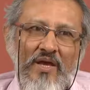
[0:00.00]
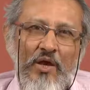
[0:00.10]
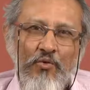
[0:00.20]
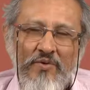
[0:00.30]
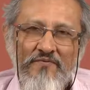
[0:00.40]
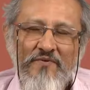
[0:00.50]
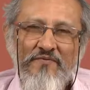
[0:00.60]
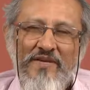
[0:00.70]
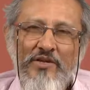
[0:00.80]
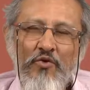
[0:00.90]
However,
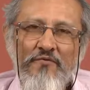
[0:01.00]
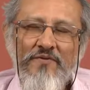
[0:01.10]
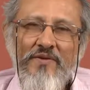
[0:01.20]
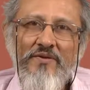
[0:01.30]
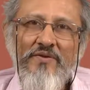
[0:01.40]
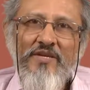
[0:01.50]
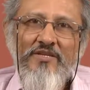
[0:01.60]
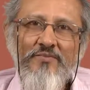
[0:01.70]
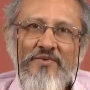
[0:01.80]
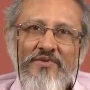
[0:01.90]
very often
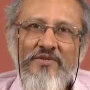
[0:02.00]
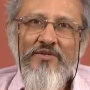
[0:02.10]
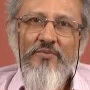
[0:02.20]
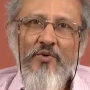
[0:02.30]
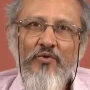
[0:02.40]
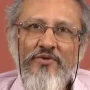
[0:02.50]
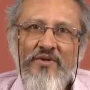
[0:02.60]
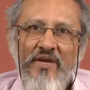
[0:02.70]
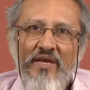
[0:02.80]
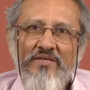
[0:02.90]
arrangement is about
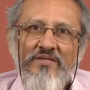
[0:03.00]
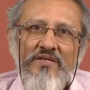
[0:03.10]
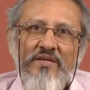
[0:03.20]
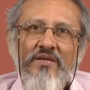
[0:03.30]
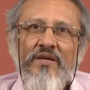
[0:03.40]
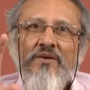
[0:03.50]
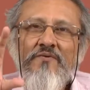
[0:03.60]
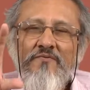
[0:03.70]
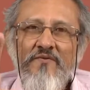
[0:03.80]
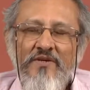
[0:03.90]
a hasty
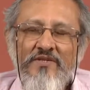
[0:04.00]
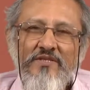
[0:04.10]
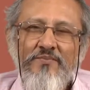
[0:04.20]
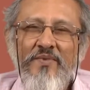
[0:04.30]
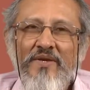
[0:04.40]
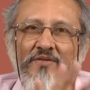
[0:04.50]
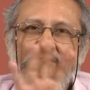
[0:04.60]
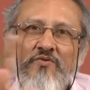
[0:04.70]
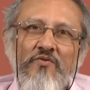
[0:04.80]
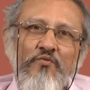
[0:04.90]
first
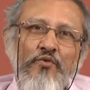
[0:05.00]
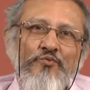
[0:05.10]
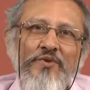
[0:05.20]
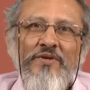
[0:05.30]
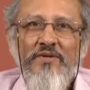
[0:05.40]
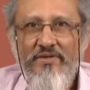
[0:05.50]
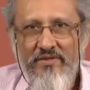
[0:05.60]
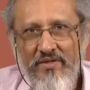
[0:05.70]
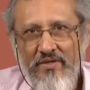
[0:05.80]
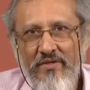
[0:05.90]
picture of what we can
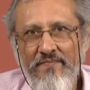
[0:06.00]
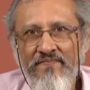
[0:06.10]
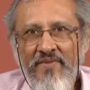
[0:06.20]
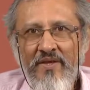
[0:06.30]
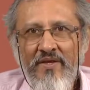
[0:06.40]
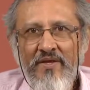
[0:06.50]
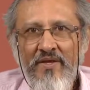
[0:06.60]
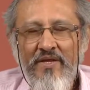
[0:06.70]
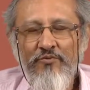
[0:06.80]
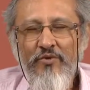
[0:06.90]
see.
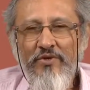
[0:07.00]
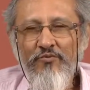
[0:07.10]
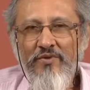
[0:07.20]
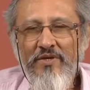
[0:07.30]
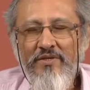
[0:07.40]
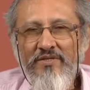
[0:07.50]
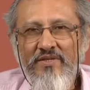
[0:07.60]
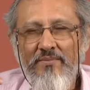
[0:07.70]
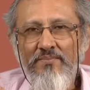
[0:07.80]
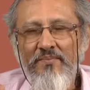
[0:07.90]
And when we
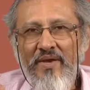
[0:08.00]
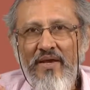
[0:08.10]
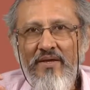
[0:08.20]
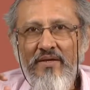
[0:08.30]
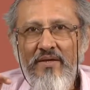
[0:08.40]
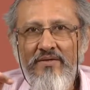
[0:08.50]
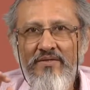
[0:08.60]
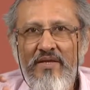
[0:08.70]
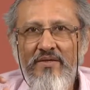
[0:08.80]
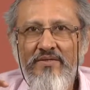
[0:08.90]
step back
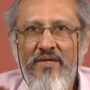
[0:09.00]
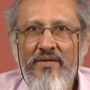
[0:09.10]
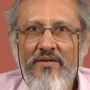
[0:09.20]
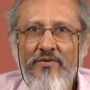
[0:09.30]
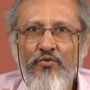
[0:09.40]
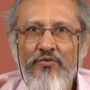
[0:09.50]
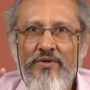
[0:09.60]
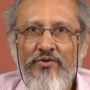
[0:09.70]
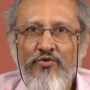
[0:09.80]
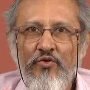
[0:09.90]
and take a second
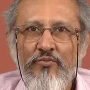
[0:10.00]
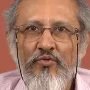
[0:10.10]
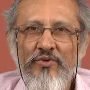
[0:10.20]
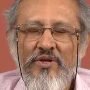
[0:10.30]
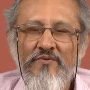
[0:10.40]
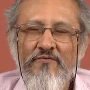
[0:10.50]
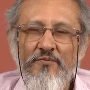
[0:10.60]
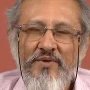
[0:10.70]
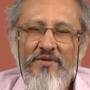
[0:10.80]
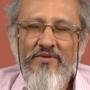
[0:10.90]
look and draw a more
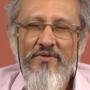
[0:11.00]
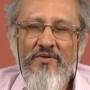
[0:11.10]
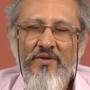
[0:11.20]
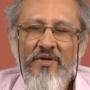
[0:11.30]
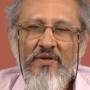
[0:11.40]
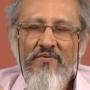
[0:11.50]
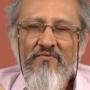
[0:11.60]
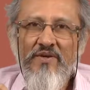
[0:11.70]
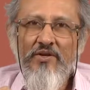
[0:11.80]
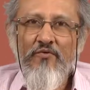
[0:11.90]
careful picture,
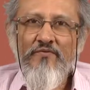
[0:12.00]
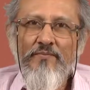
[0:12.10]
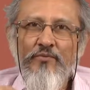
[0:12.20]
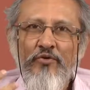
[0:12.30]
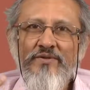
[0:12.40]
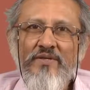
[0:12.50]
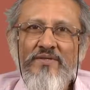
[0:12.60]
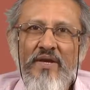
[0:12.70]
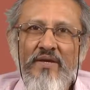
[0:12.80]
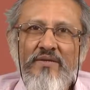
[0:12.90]
very often
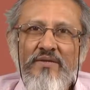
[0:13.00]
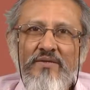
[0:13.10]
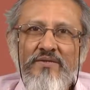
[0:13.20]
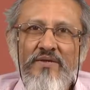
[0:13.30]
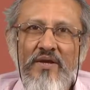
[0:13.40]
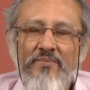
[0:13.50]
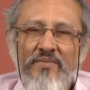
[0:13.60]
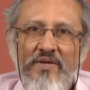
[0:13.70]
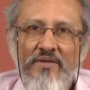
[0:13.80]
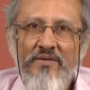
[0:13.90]
process ideas
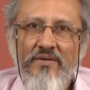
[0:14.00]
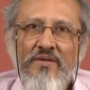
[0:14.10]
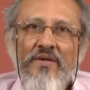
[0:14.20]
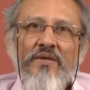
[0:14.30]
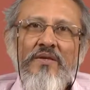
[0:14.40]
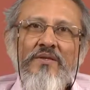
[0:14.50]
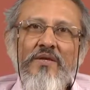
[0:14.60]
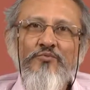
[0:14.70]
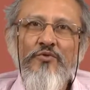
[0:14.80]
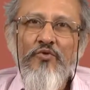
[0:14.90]
come in
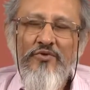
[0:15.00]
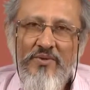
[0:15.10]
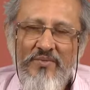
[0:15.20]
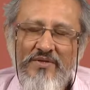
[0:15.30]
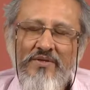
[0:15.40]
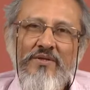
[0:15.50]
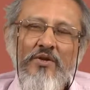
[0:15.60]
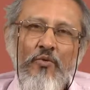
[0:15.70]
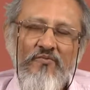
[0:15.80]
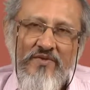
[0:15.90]
that were not
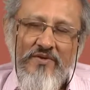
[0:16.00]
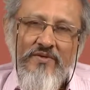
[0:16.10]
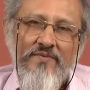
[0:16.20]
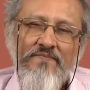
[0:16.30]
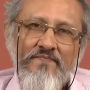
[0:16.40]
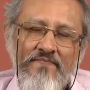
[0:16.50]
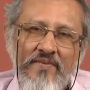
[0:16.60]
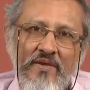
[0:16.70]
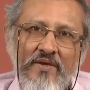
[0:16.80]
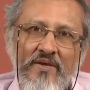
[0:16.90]
immediately obvious.
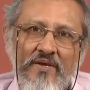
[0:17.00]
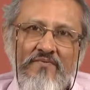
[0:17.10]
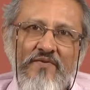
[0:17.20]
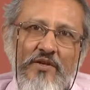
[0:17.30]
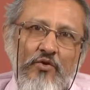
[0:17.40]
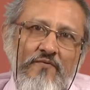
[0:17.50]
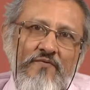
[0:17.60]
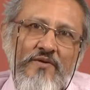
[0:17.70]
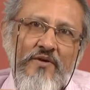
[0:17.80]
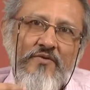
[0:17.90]
and very
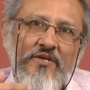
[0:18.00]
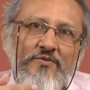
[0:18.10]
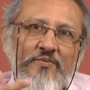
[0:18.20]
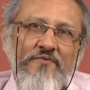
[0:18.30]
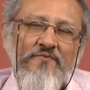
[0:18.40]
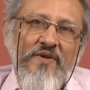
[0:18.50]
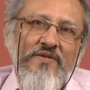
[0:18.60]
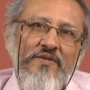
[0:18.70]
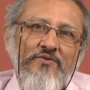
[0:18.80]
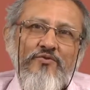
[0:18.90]
often arrangement
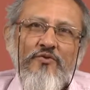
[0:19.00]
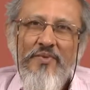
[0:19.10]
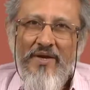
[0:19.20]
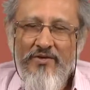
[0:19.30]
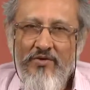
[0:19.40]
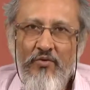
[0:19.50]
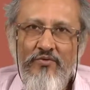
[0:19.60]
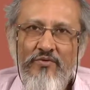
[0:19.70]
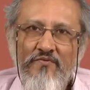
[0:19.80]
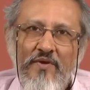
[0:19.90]
fades into the
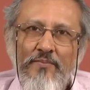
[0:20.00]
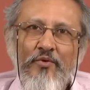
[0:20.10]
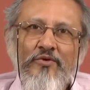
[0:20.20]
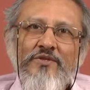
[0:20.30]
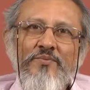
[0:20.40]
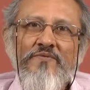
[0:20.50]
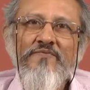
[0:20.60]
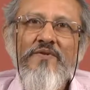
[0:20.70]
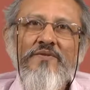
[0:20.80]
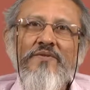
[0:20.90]
background of approximate
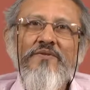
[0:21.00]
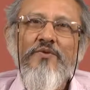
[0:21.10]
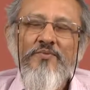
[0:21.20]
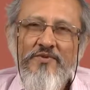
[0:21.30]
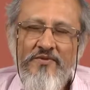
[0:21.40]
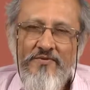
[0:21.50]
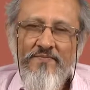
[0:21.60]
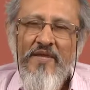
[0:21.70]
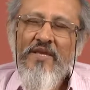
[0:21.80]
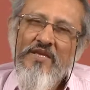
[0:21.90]
first descriptions.
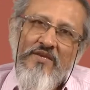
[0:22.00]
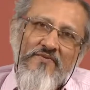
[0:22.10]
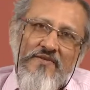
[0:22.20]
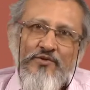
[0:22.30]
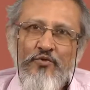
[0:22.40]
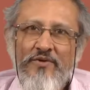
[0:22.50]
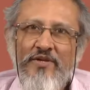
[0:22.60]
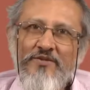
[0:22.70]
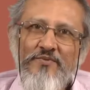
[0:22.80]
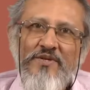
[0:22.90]
Even so,
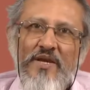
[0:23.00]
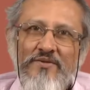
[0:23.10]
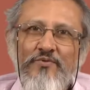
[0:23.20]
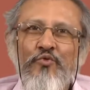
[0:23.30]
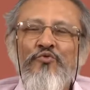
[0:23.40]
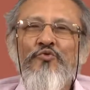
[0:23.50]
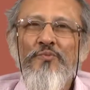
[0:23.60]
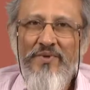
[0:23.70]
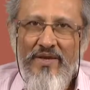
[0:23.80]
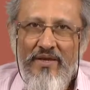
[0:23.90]
arrangement has a role to
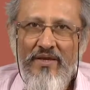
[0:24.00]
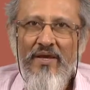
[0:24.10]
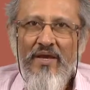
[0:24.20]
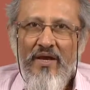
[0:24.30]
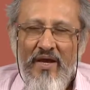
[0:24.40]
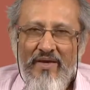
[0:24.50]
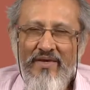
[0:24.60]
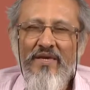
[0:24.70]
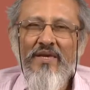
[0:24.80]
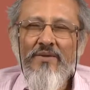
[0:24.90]
play.
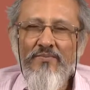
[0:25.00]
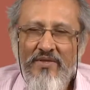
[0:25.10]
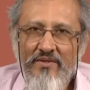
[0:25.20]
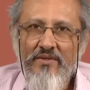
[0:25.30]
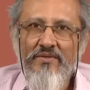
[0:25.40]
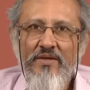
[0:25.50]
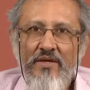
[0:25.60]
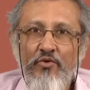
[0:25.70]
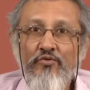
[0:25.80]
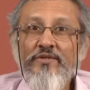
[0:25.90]
IA methods
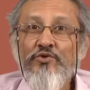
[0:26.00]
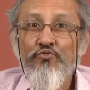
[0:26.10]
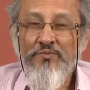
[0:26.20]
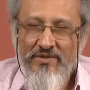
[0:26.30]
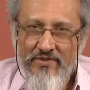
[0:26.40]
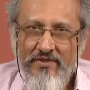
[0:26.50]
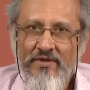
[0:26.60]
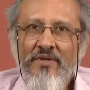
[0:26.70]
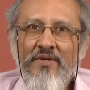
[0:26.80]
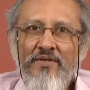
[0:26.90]
are not stupid.
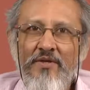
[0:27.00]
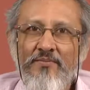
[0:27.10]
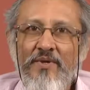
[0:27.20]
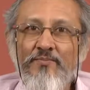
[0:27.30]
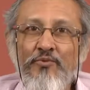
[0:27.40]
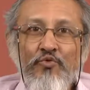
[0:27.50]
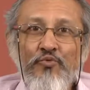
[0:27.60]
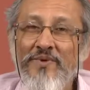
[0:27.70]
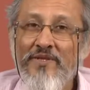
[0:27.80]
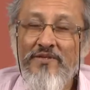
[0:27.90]
The people
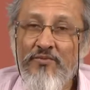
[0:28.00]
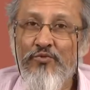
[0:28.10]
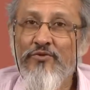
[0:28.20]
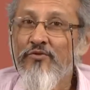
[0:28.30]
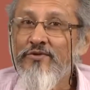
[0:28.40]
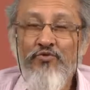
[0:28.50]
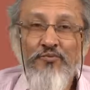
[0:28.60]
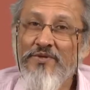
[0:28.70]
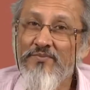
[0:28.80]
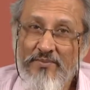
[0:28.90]
who built them were not
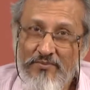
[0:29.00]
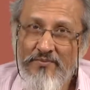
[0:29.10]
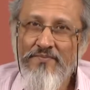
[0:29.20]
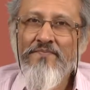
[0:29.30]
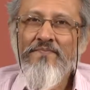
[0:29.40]
stupid people.